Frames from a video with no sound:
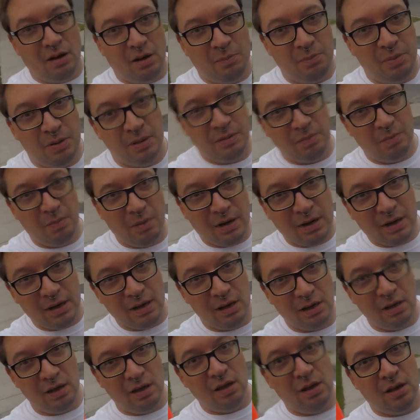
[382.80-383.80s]
I'm going to put the
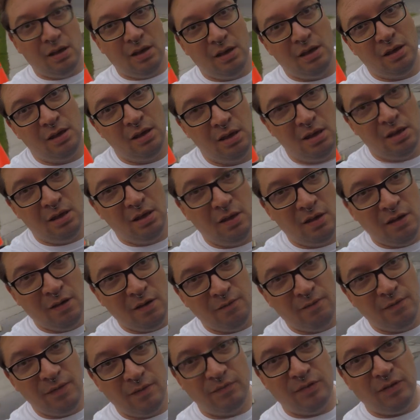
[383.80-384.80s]
money
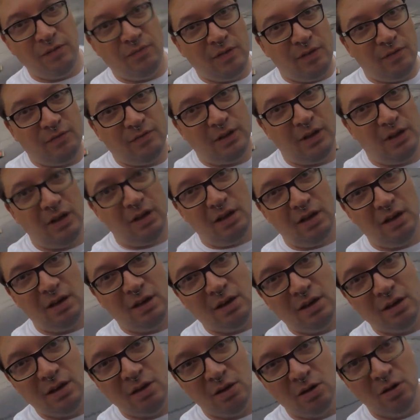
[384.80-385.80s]
50 50
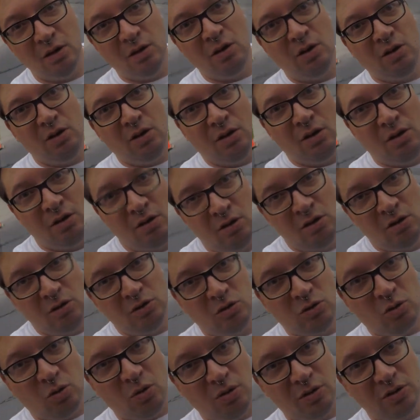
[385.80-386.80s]

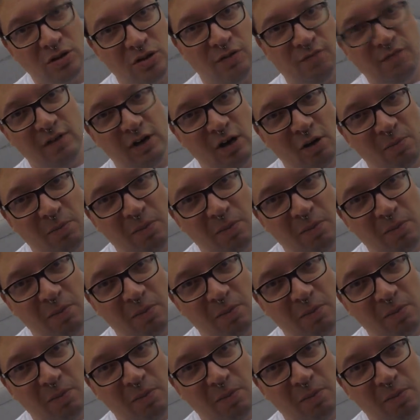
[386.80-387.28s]
towards the